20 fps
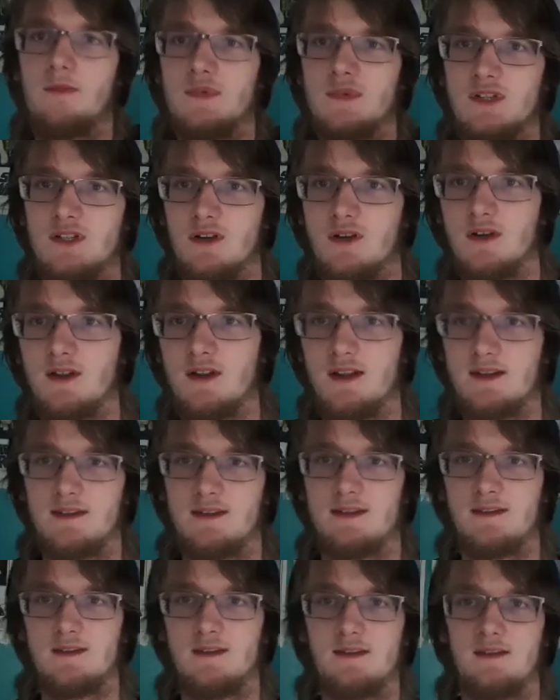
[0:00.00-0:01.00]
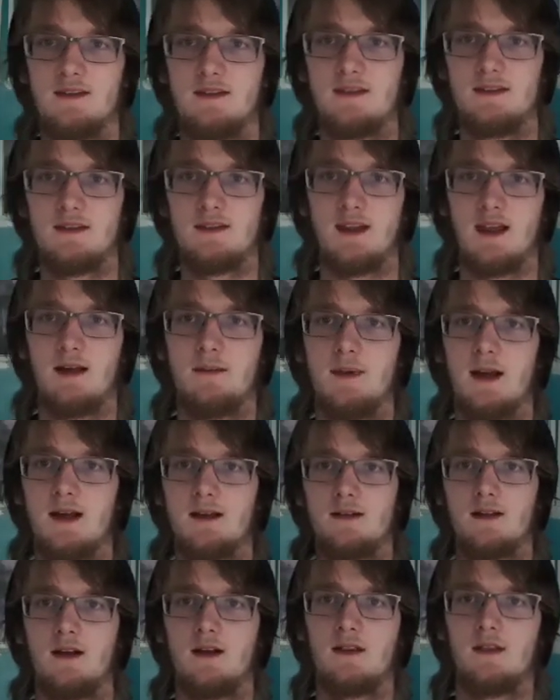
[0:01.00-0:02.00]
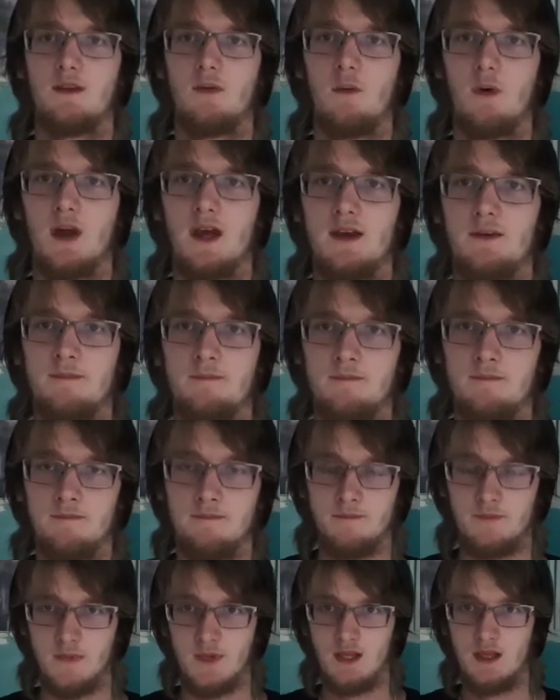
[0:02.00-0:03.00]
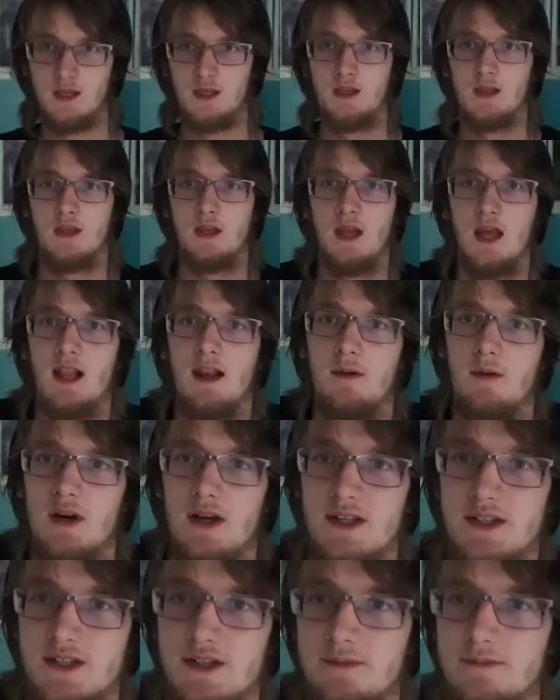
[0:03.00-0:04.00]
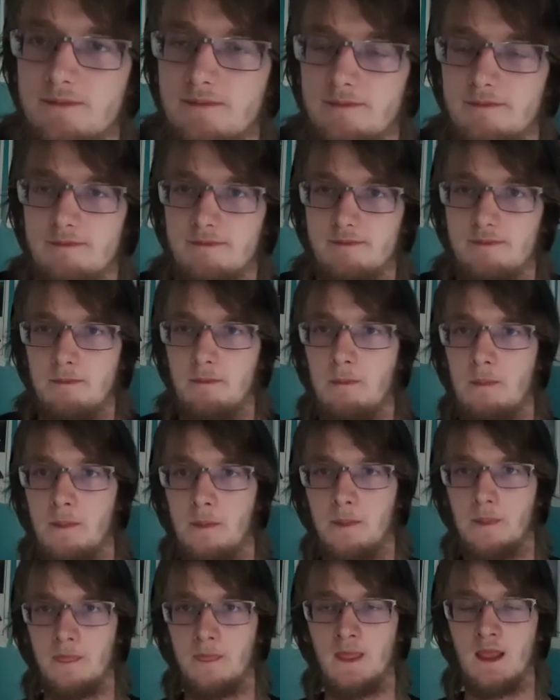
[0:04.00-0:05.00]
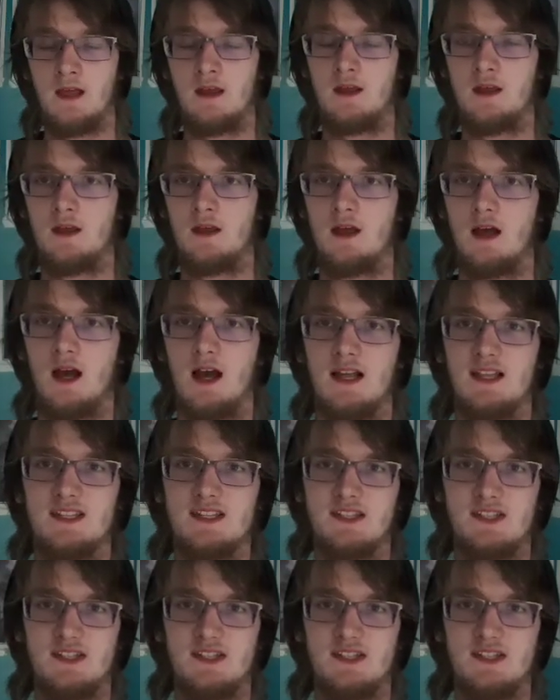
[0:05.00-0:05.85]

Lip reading: Sorry, damn it, I got in the way. Anyways, I